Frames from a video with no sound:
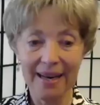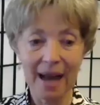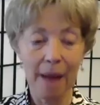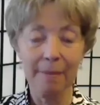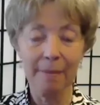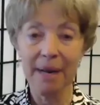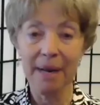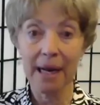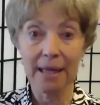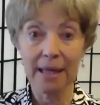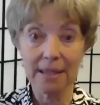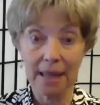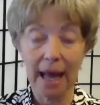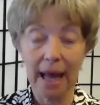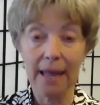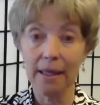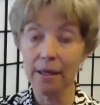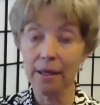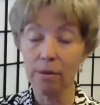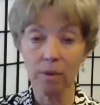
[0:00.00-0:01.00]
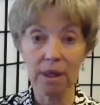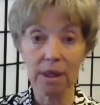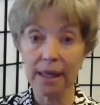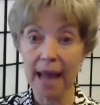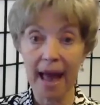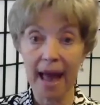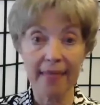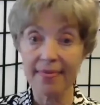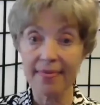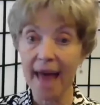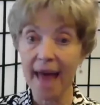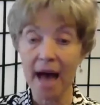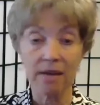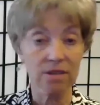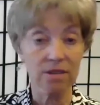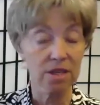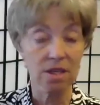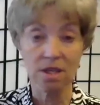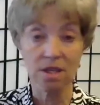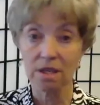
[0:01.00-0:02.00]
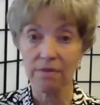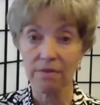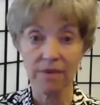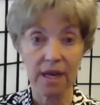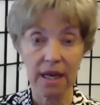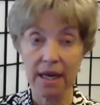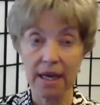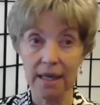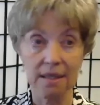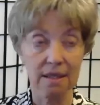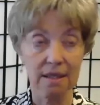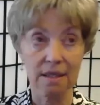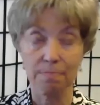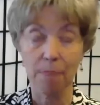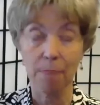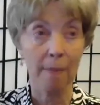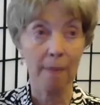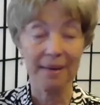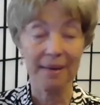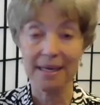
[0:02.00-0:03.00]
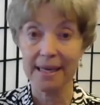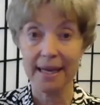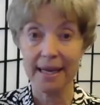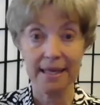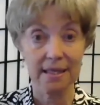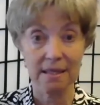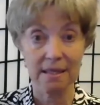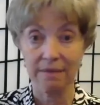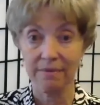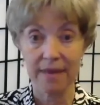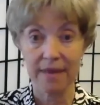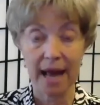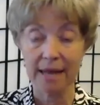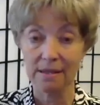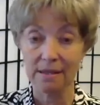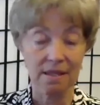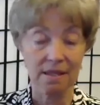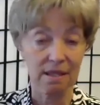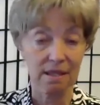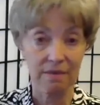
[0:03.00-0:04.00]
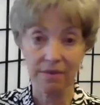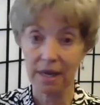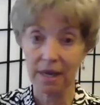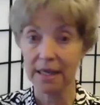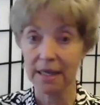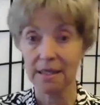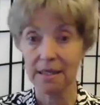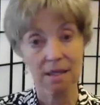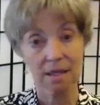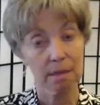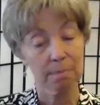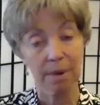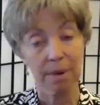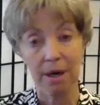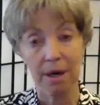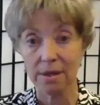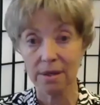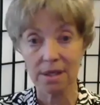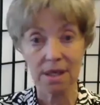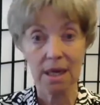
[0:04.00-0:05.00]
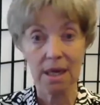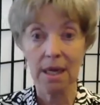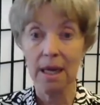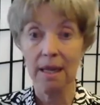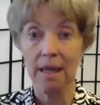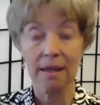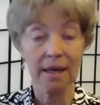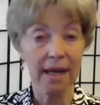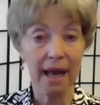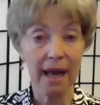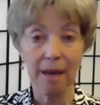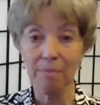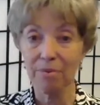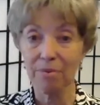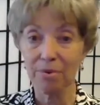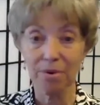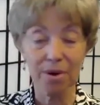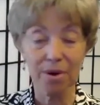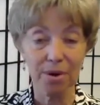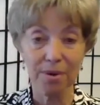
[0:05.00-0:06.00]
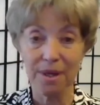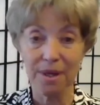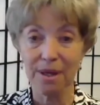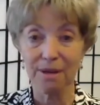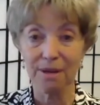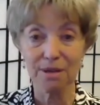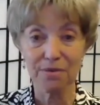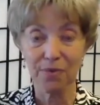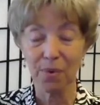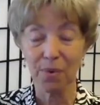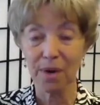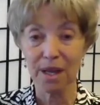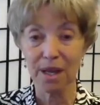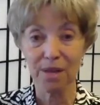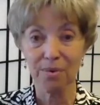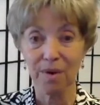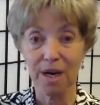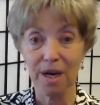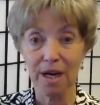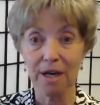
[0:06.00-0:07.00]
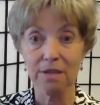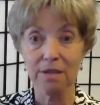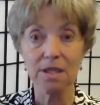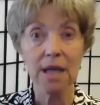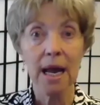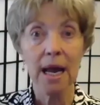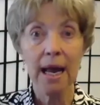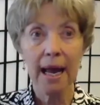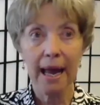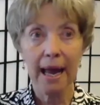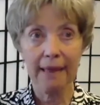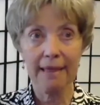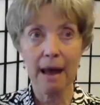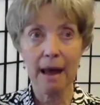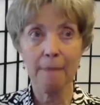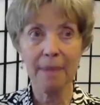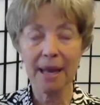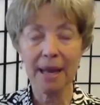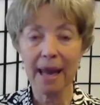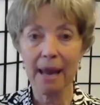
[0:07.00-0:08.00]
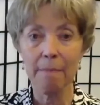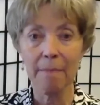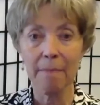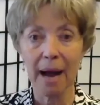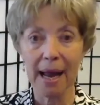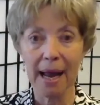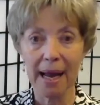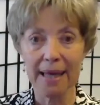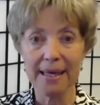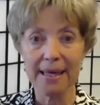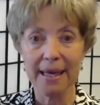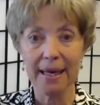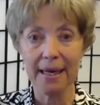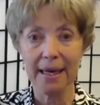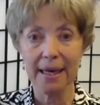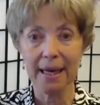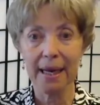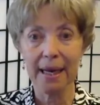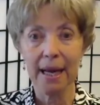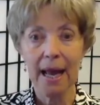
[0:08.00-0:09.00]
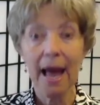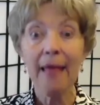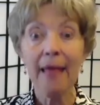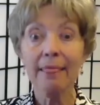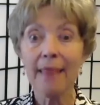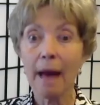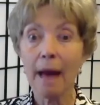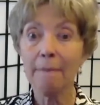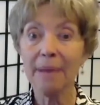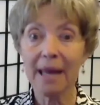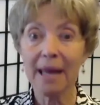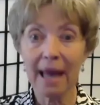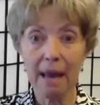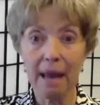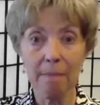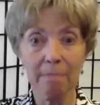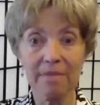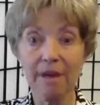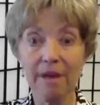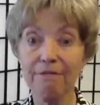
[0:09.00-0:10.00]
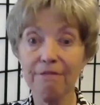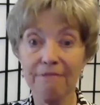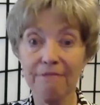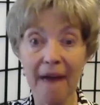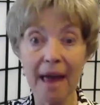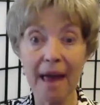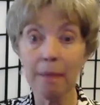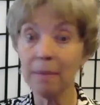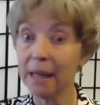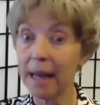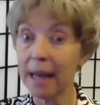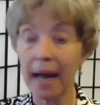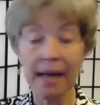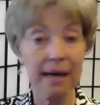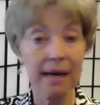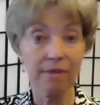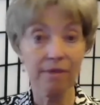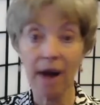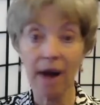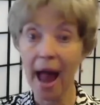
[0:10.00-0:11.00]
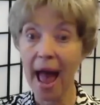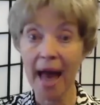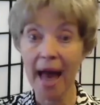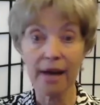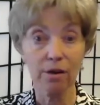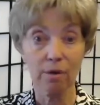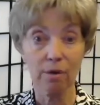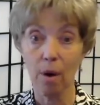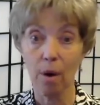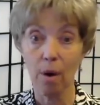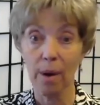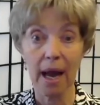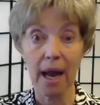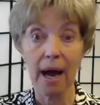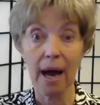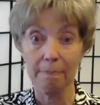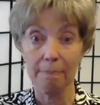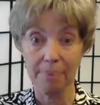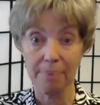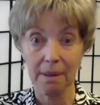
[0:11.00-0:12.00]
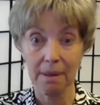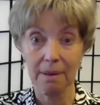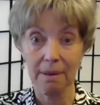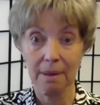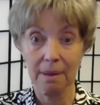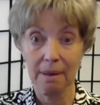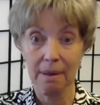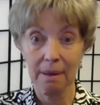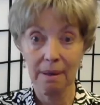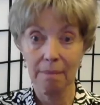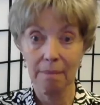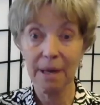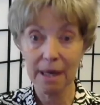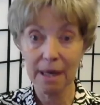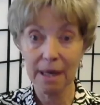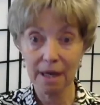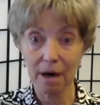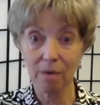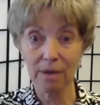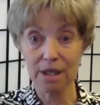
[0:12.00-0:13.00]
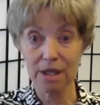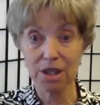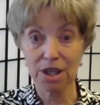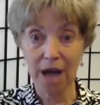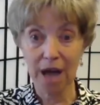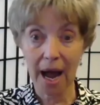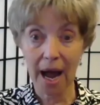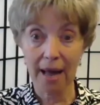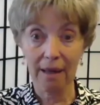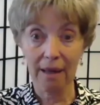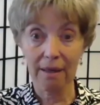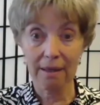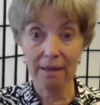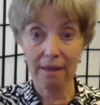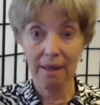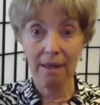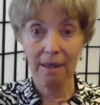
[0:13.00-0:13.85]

and I mean, I, I literally had thousands of kids, probably tens of thousands of kids and parents that came through in those 43 years. And that became my identity. That became the family I never had growing up, being an only child